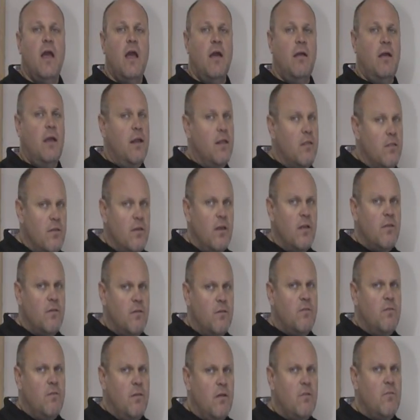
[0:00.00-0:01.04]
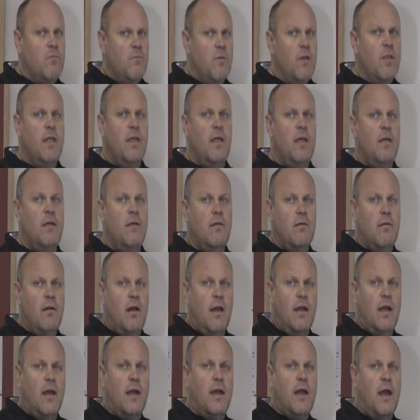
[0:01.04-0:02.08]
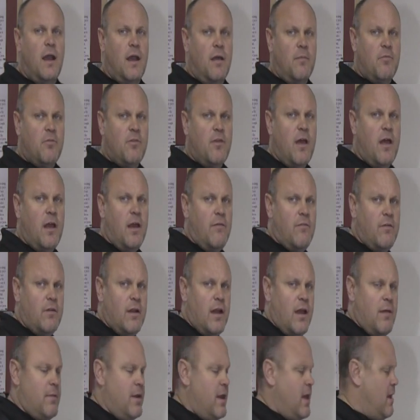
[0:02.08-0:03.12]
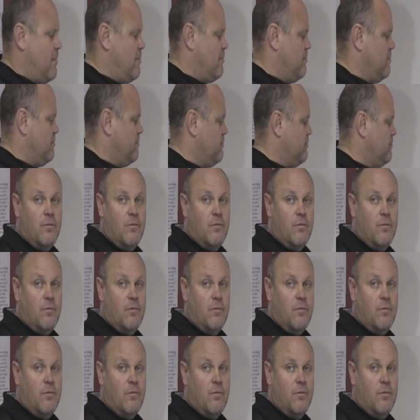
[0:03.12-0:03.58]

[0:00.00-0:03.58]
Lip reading: I mean, I get kind of upset every time it happens.